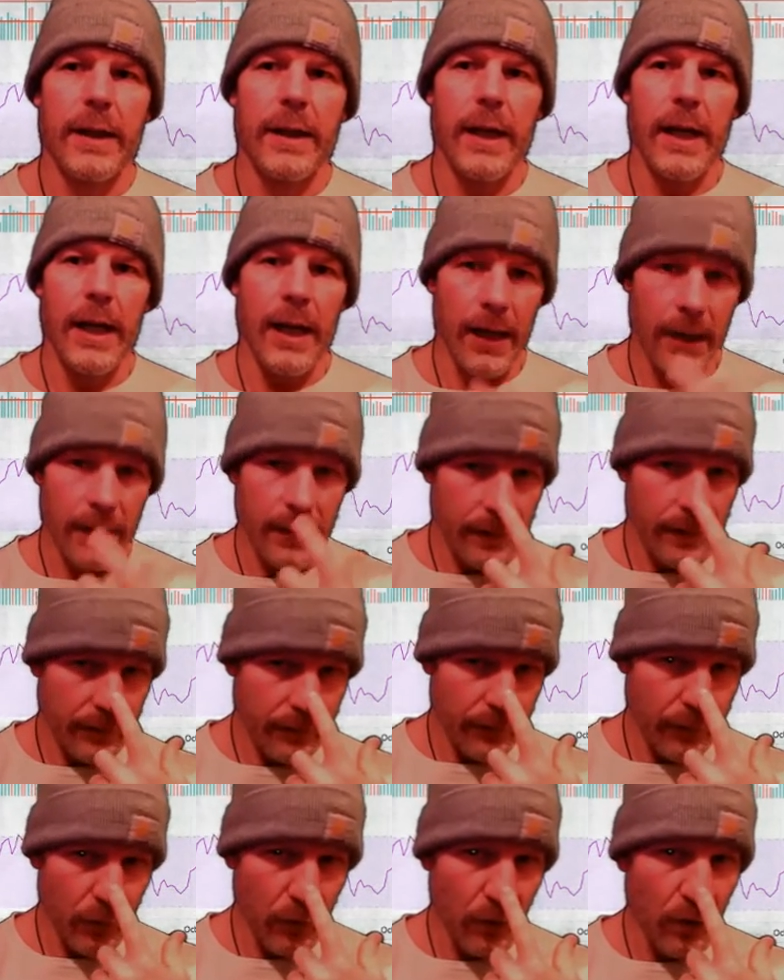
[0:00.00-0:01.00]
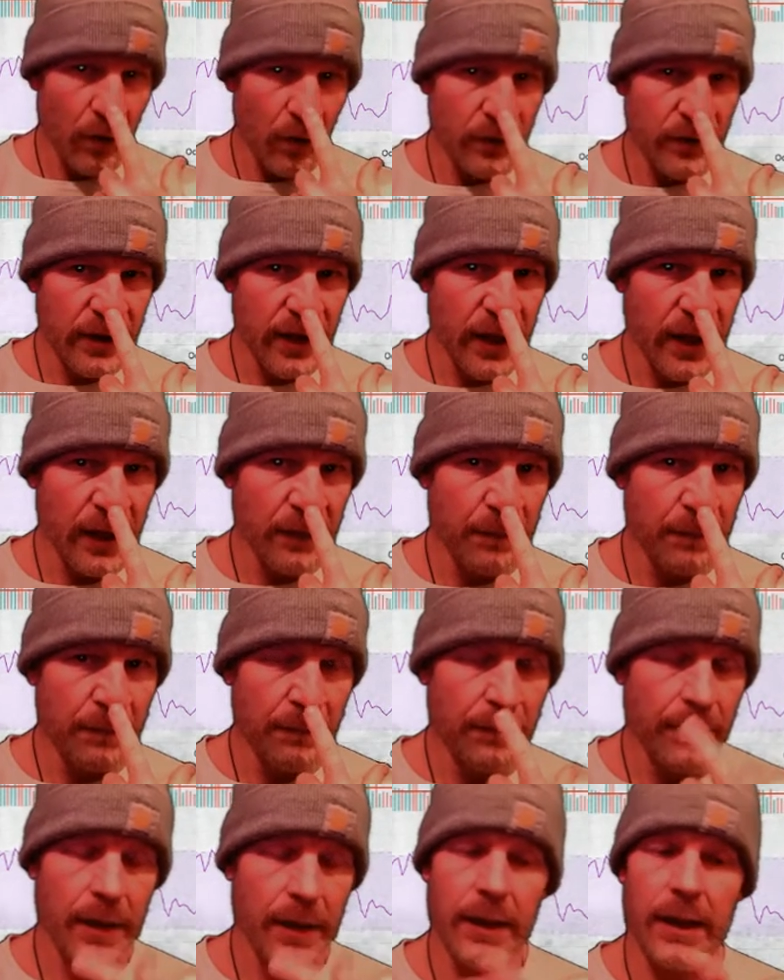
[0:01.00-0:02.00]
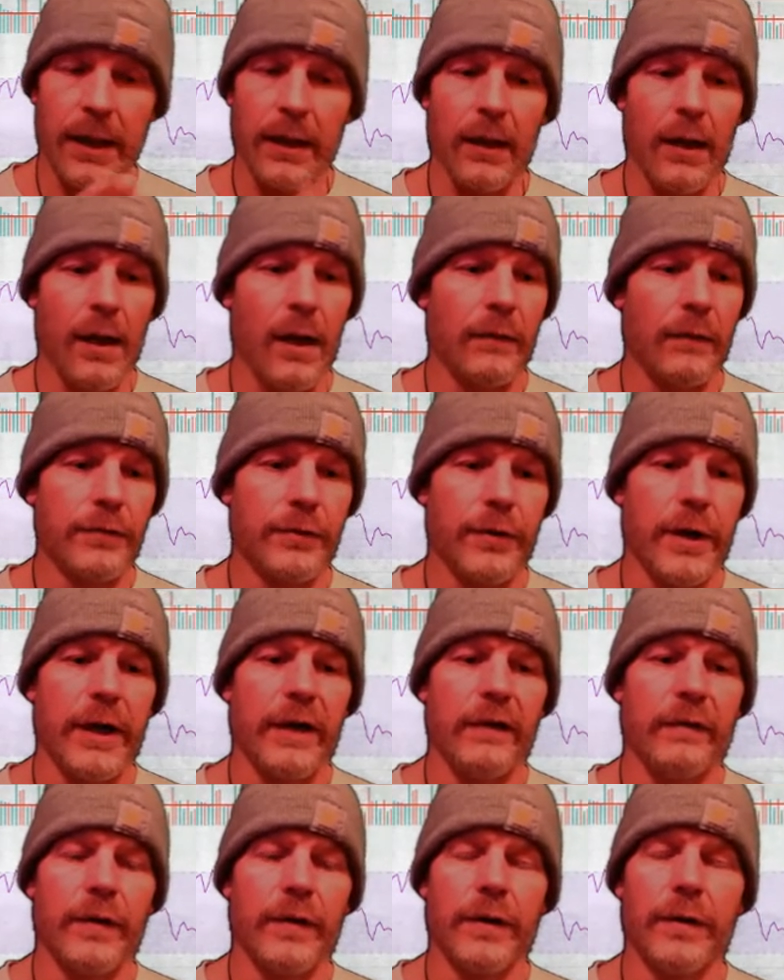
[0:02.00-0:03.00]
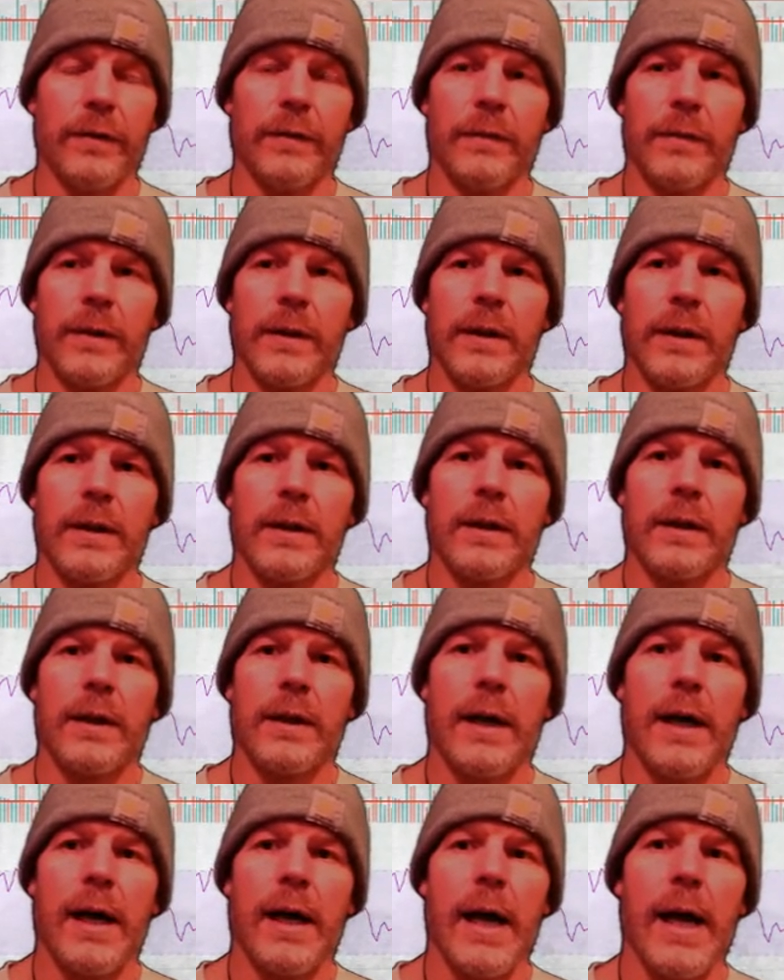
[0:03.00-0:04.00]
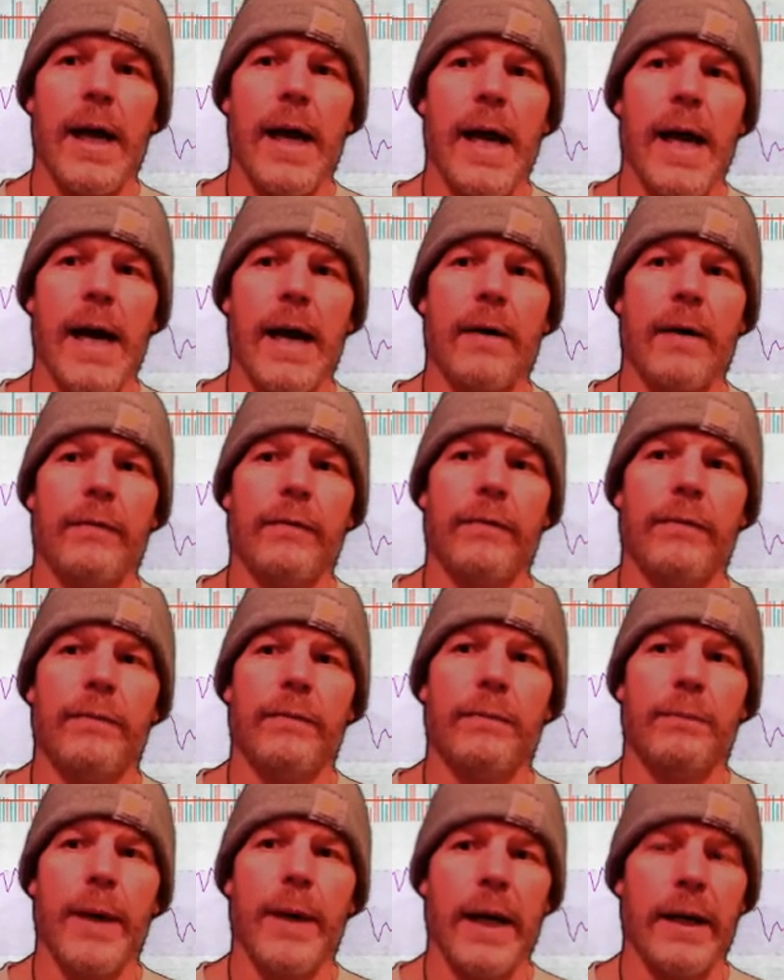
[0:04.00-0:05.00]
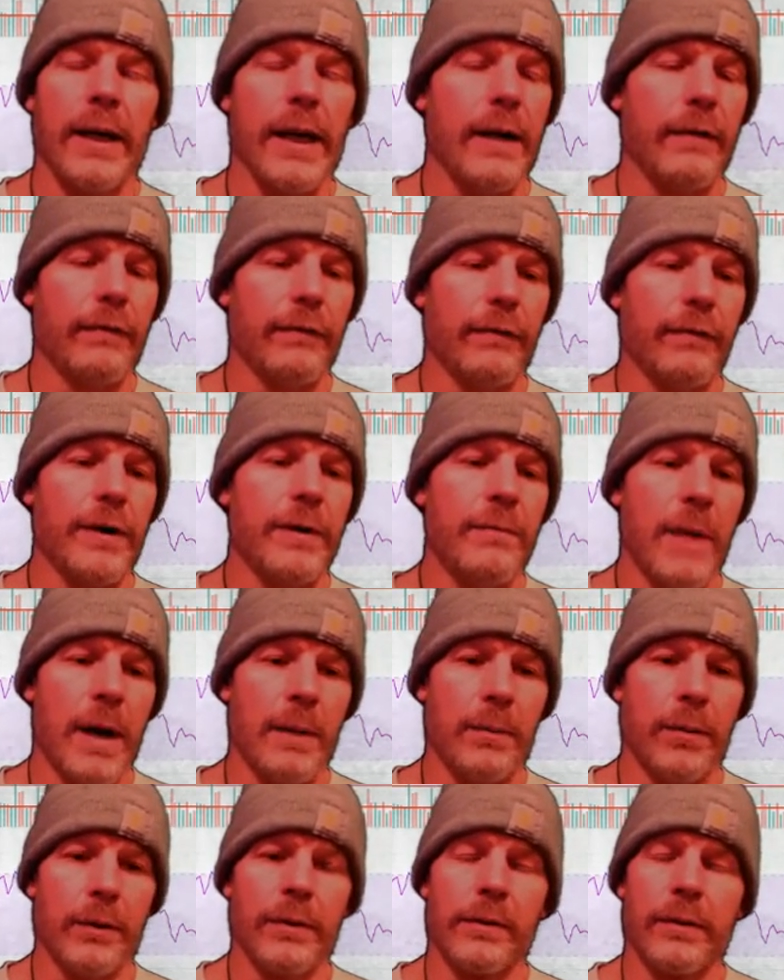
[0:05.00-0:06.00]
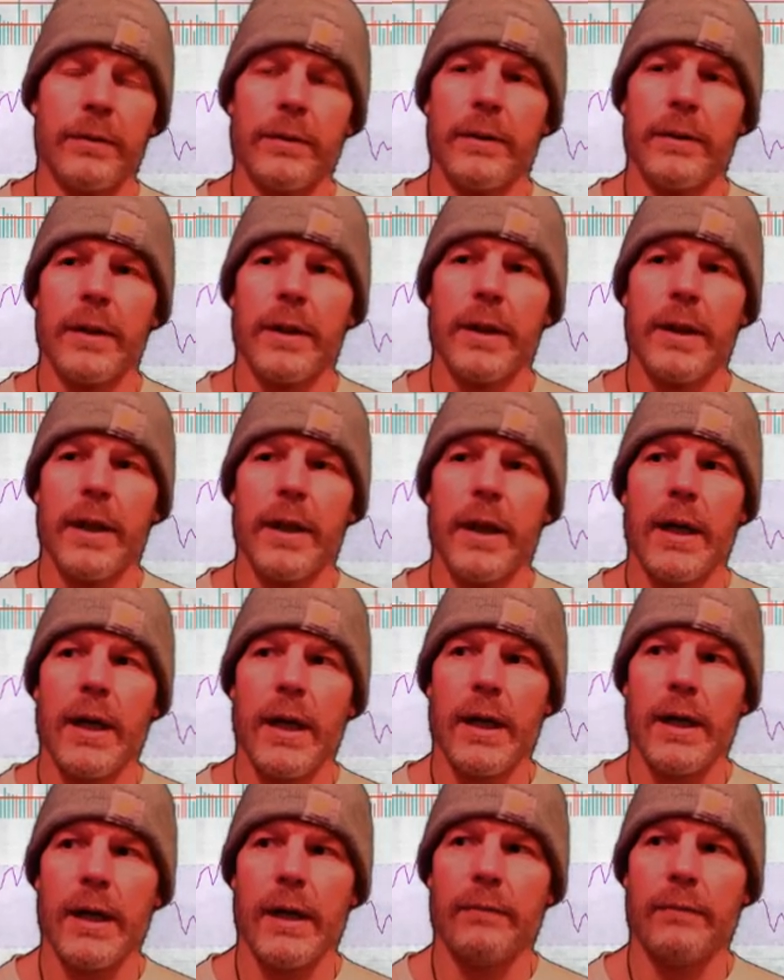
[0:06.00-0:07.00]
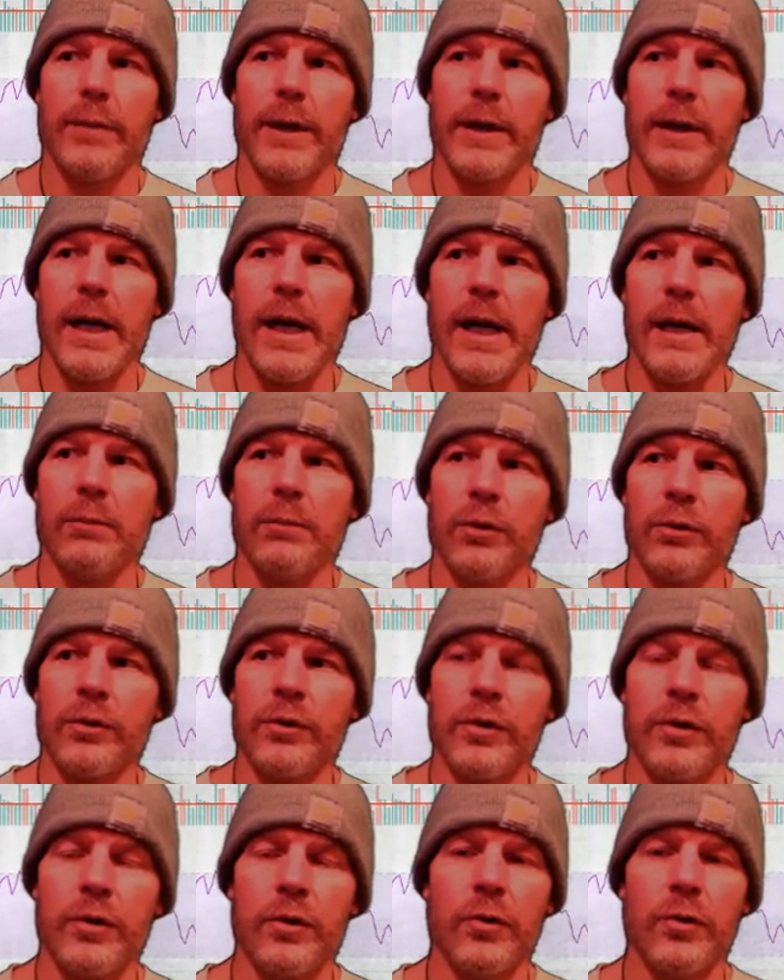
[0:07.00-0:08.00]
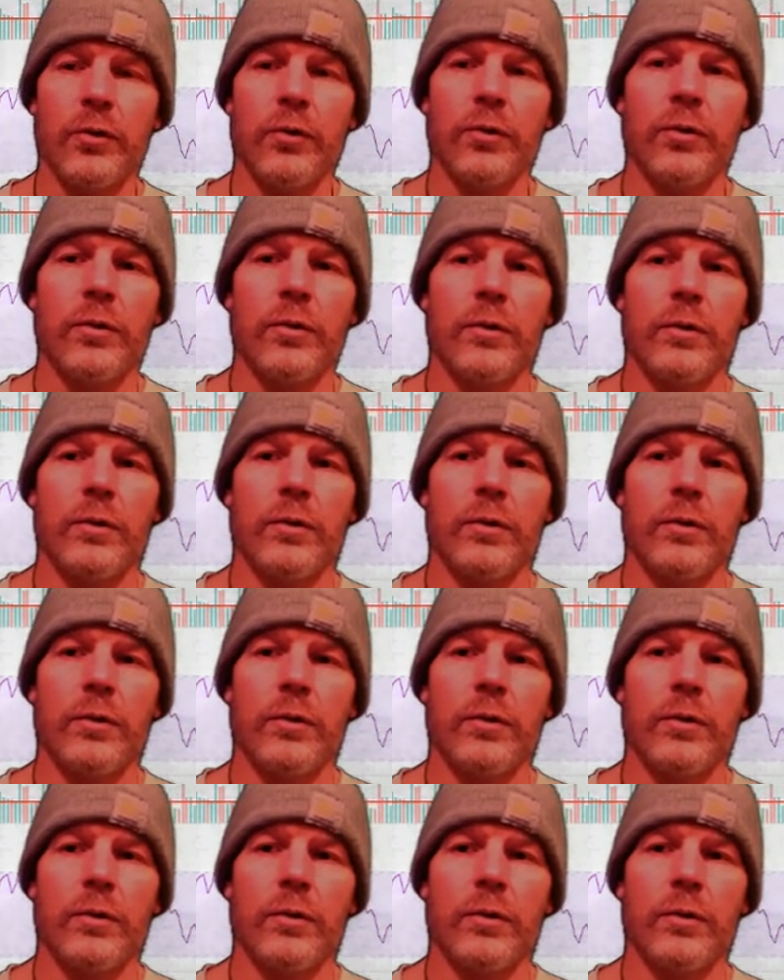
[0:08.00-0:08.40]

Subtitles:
And for a long time, and I love TradingView, I have been a free member and I've been able to